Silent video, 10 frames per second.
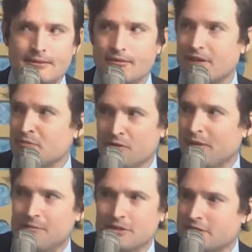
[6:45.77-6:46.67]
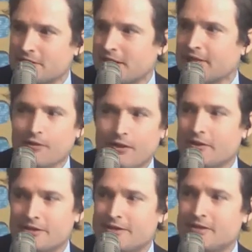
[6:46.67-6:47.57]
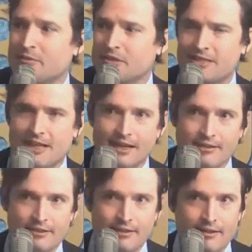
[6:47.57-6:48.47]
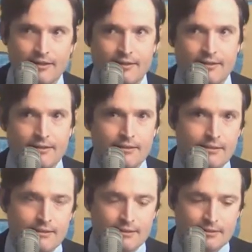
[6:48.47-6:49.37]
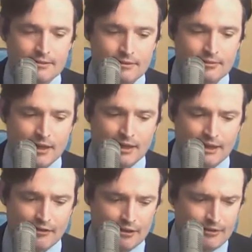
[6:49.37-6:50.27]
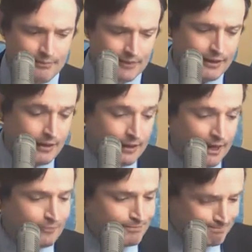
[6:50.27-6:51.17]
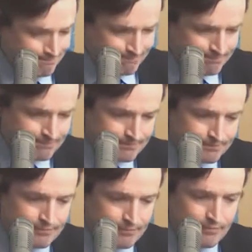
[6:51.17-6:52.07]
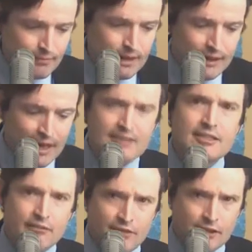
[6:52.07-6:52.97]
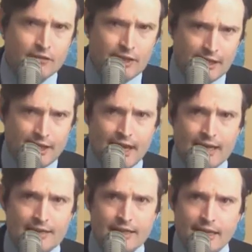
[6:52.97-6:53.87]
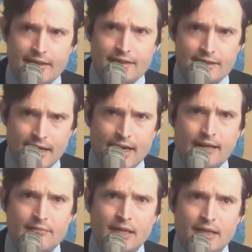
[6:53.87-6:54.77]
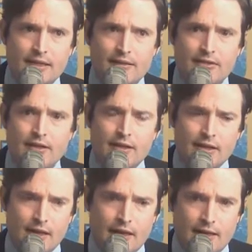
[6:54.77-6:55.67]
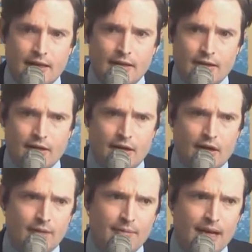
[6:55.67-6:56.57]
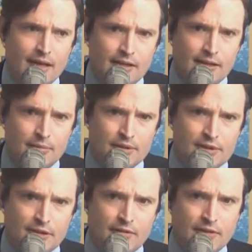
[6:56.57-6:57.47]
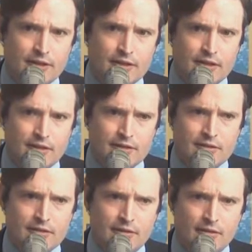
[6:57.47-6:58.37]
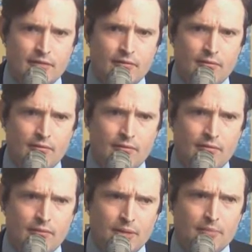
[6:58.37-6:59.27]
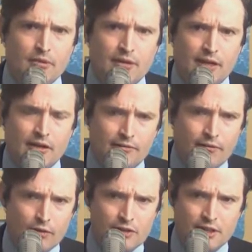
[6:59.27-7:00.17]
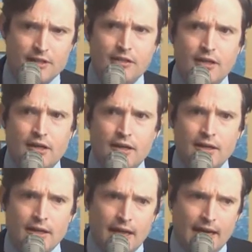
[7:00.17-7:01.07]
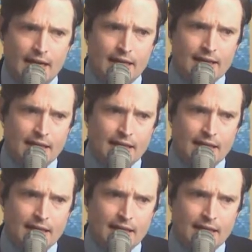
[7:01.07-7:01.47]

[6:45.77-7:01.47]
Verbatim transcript: The Westboro Baptist Church, they can wear their stupid signs. But I digress. Now, that's the view he has, and it's sad because it automatically puts the onus on people that are enforcing the law, and